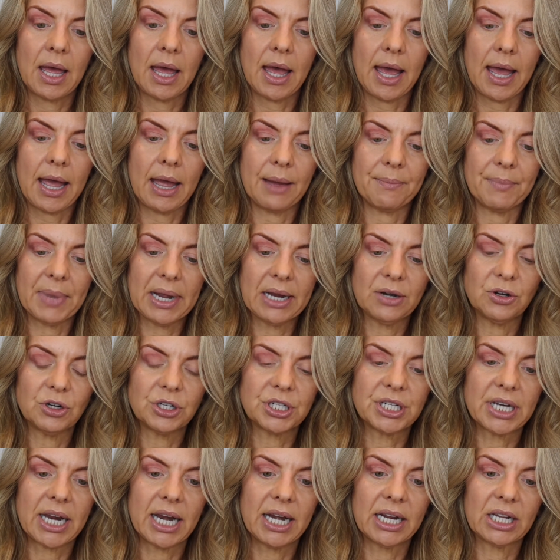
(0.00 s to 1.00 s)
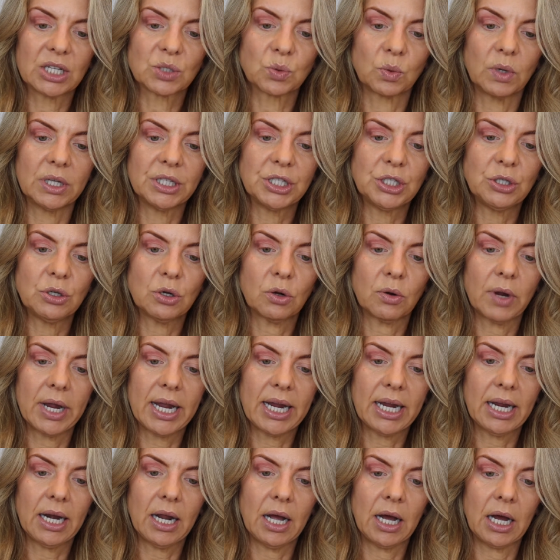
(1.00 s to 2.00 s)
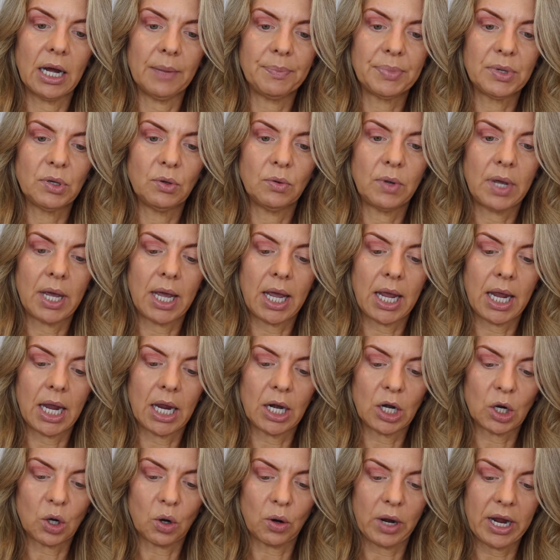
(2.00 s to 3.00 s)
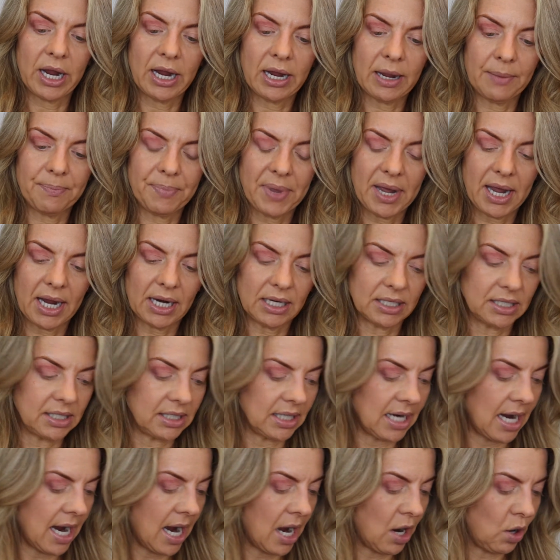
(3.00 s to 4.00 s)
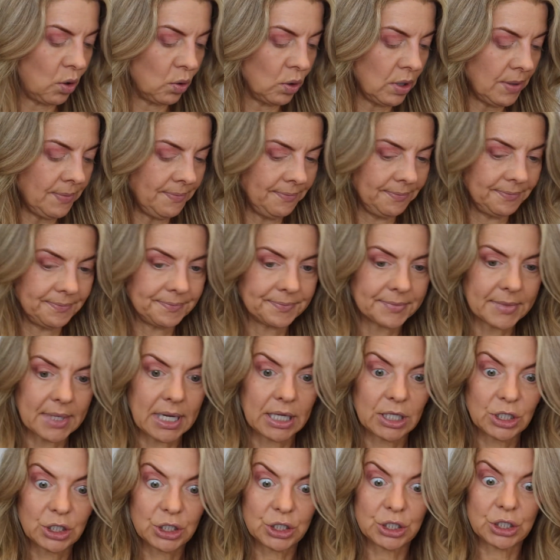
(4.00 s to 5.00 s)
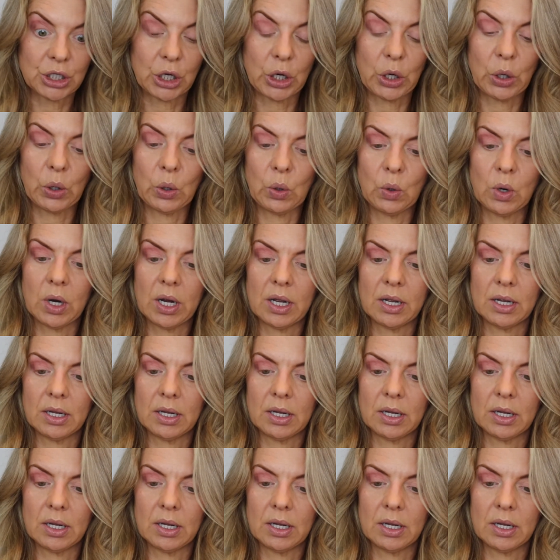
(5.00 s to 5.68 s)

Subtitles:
And my understanding is once you crank it up, you can't crank it back down. So,